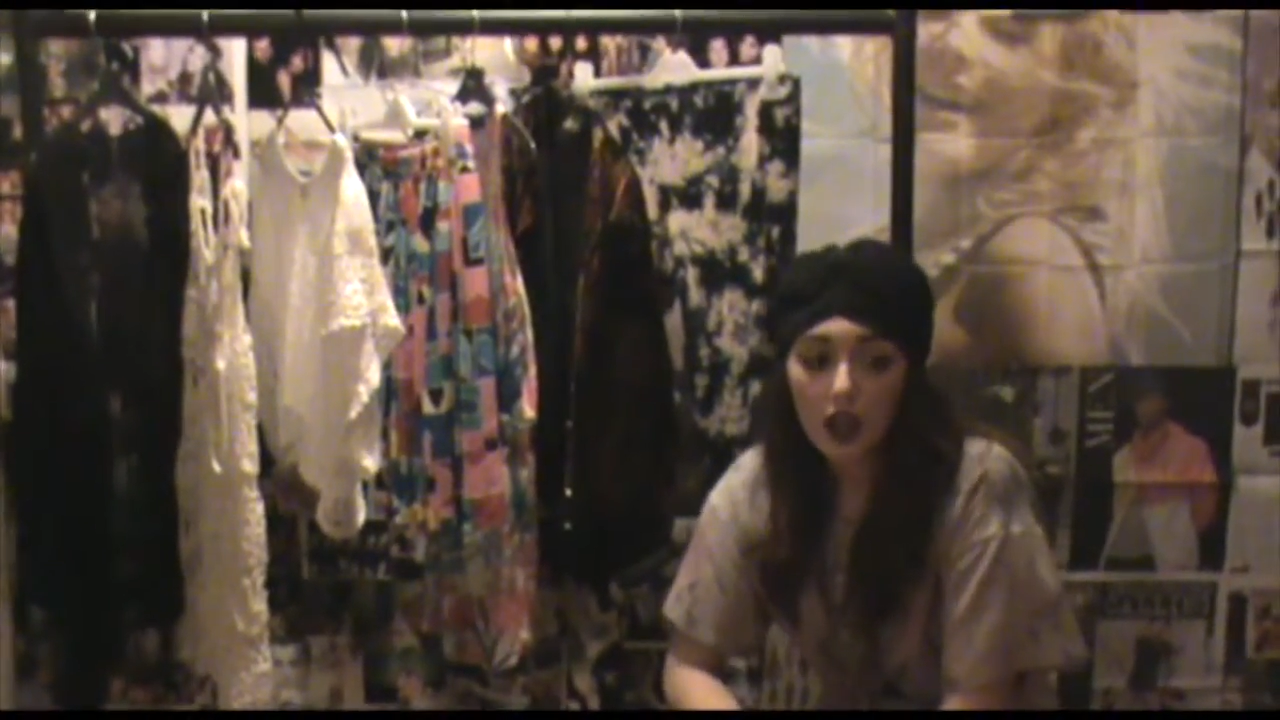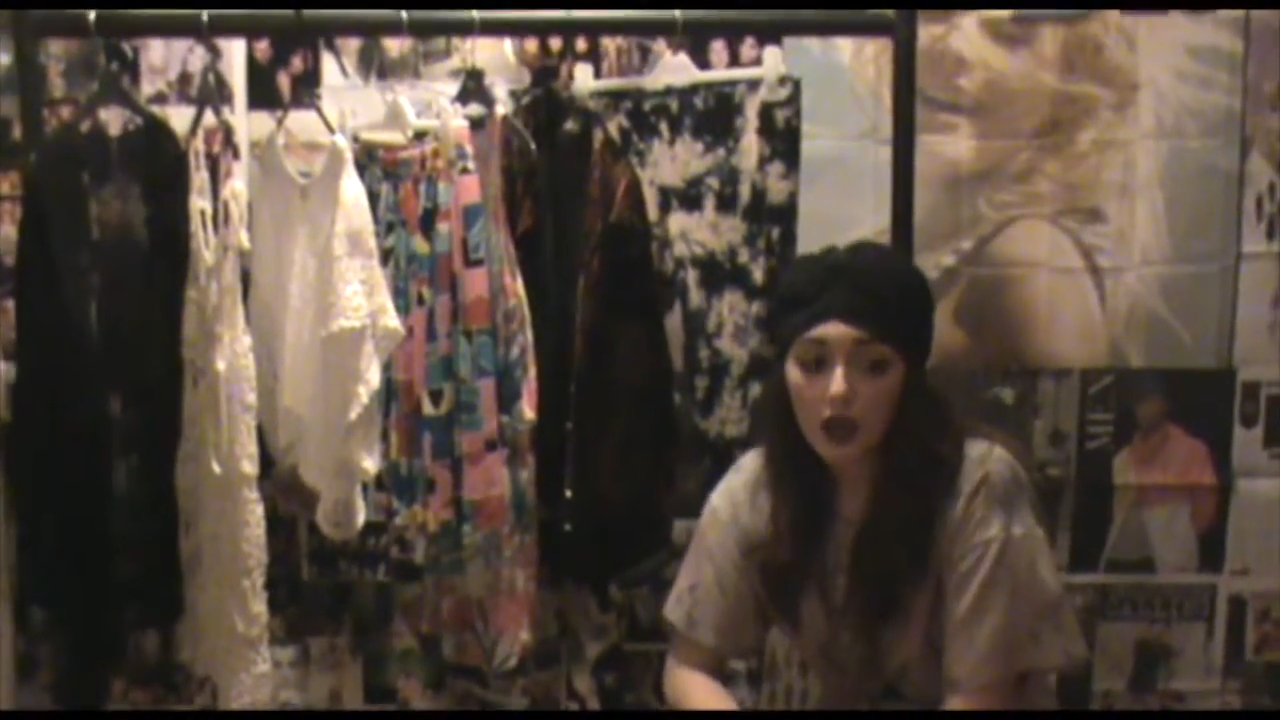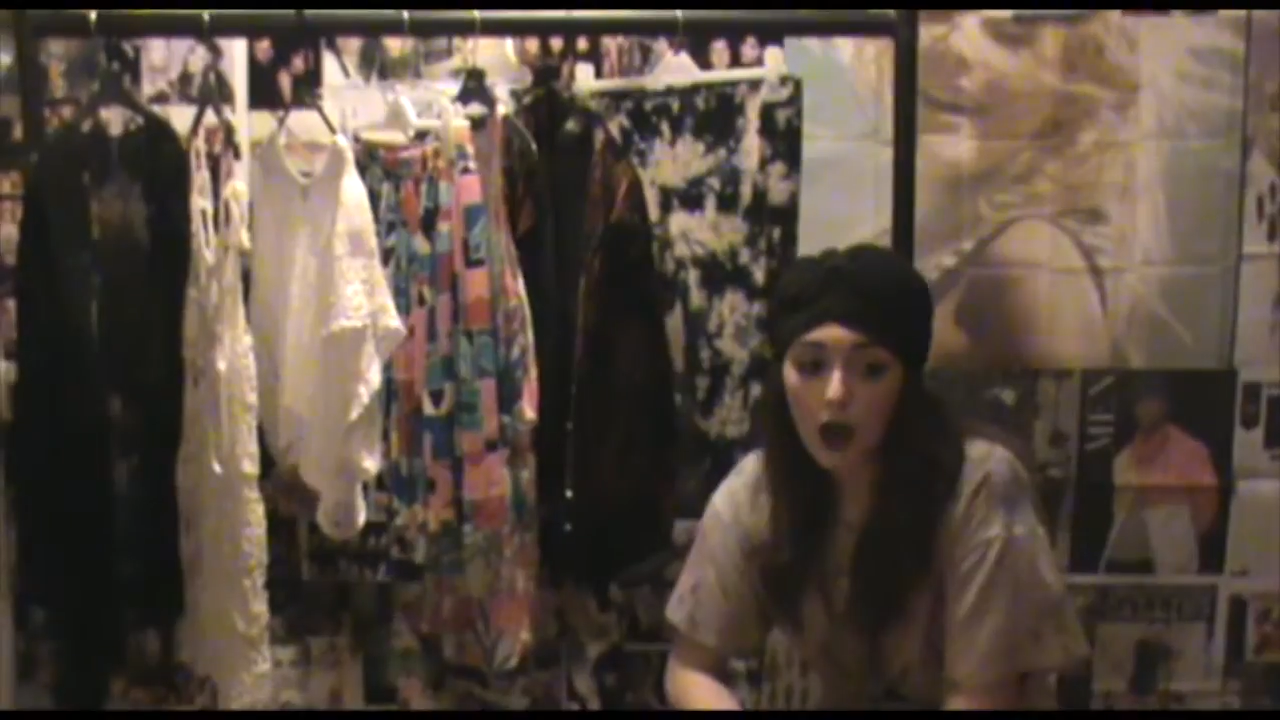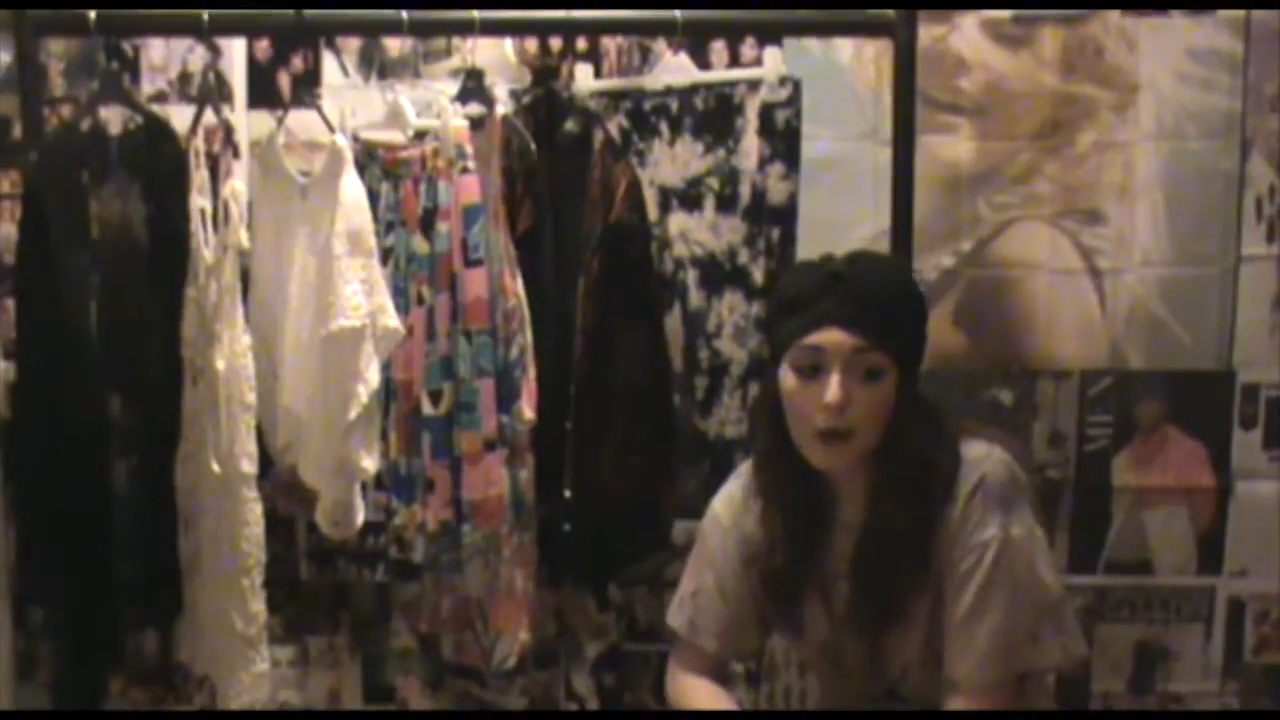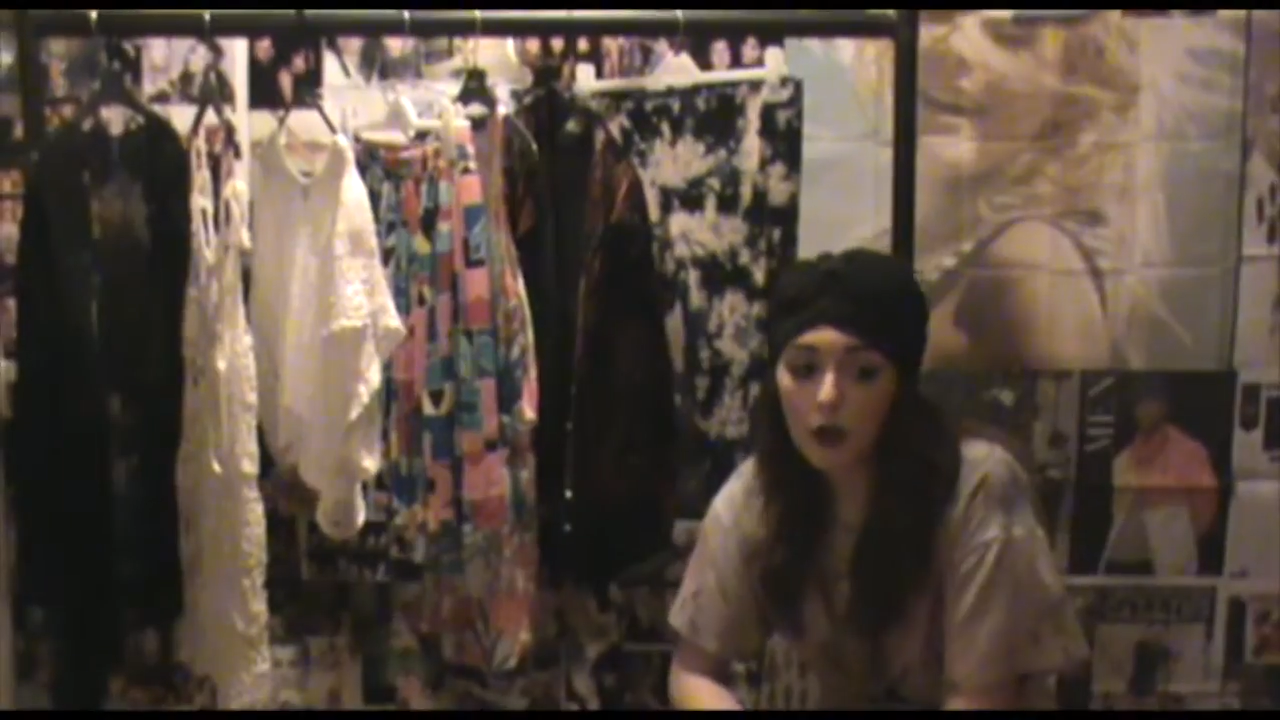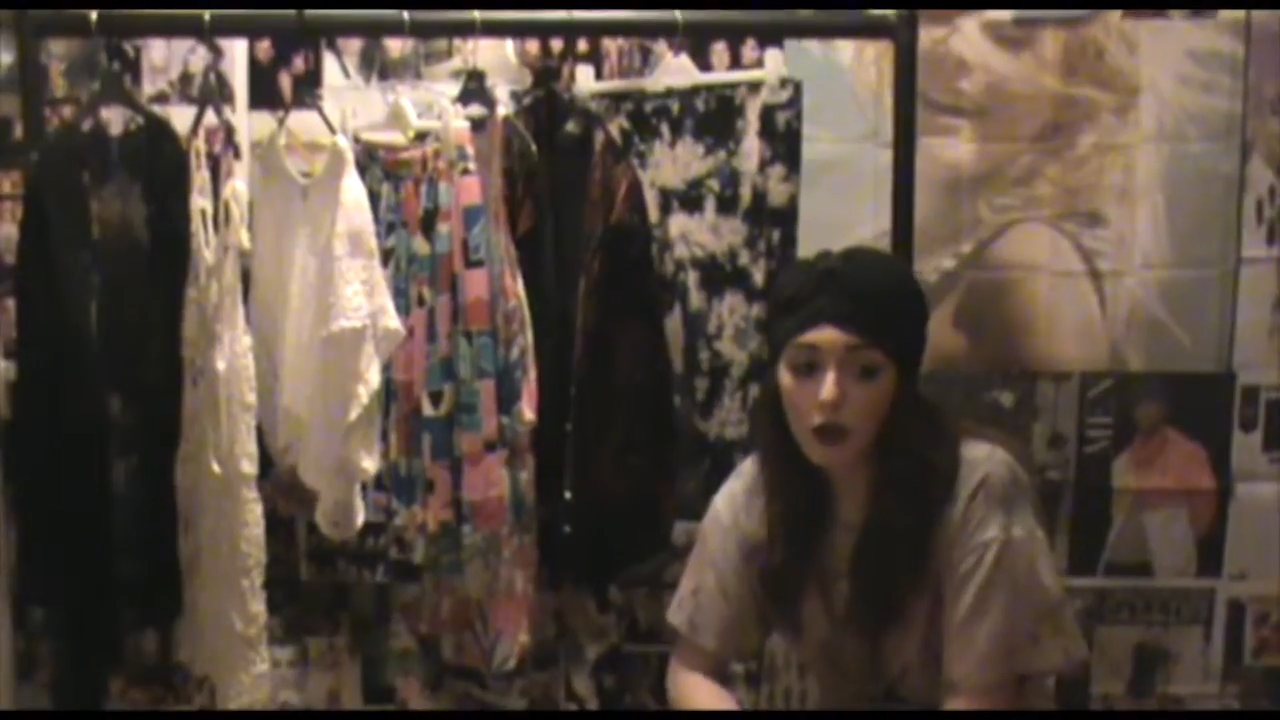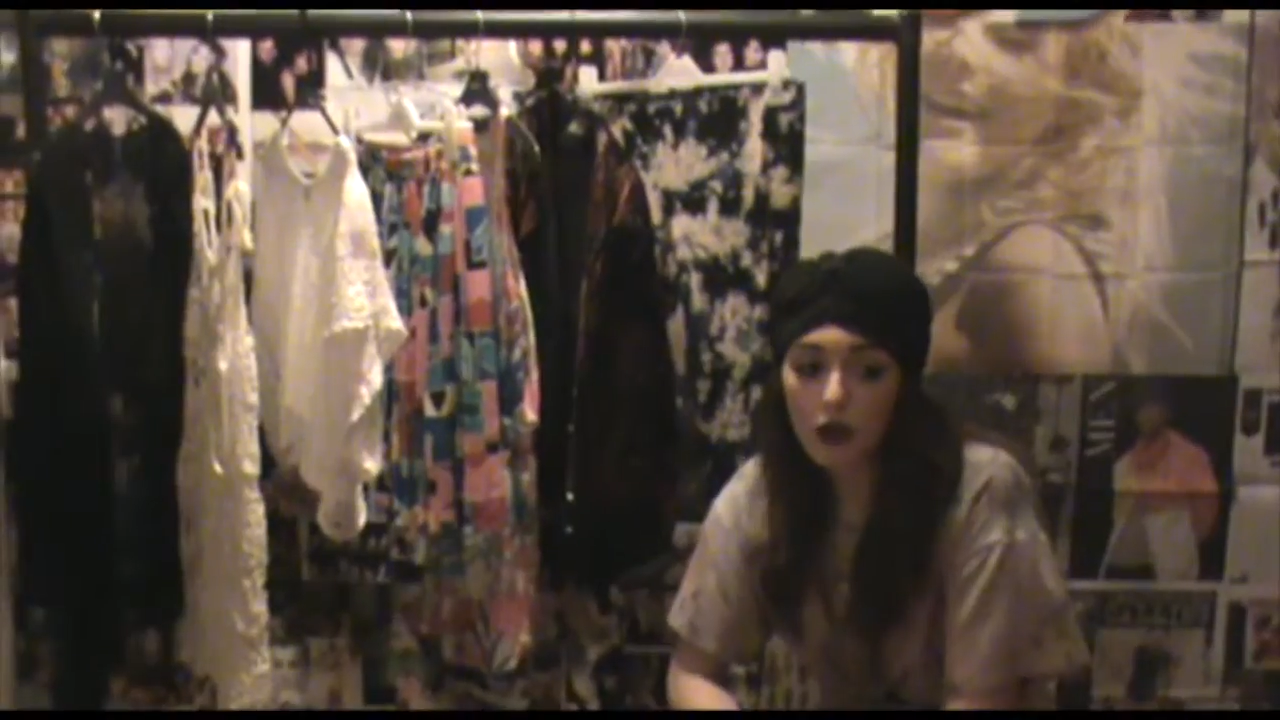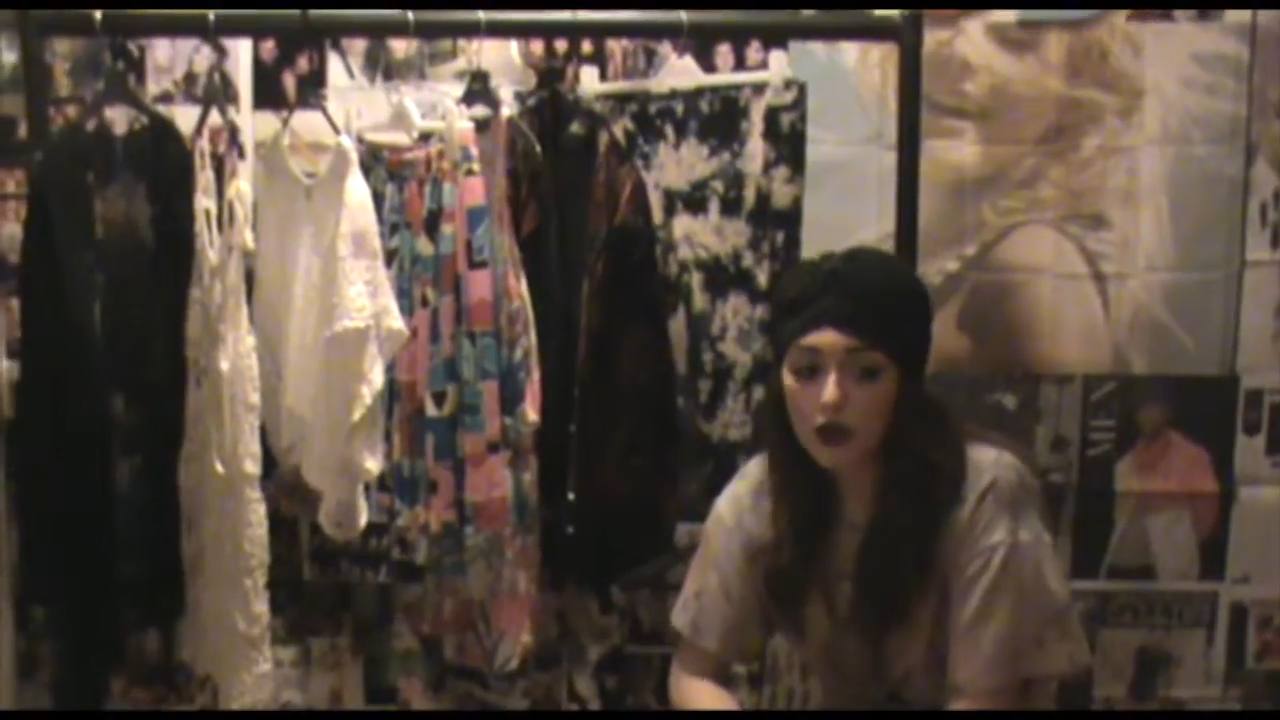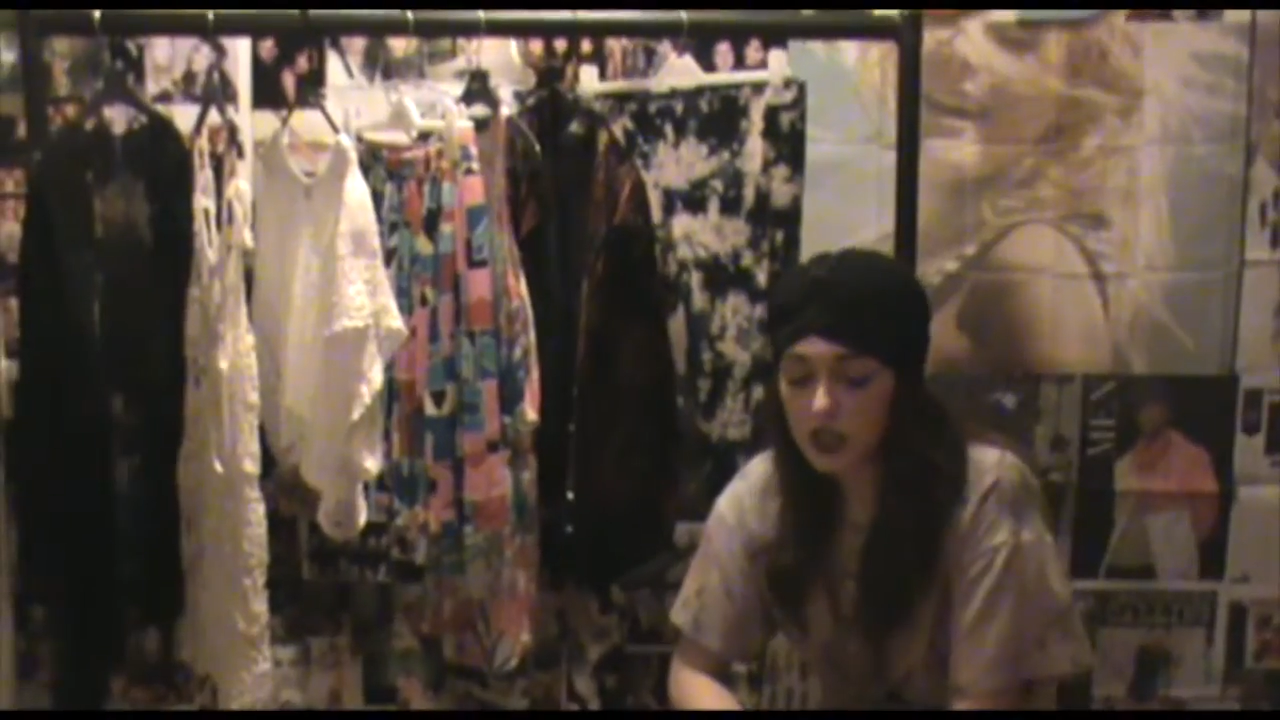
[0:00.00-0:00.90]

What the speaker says: come across,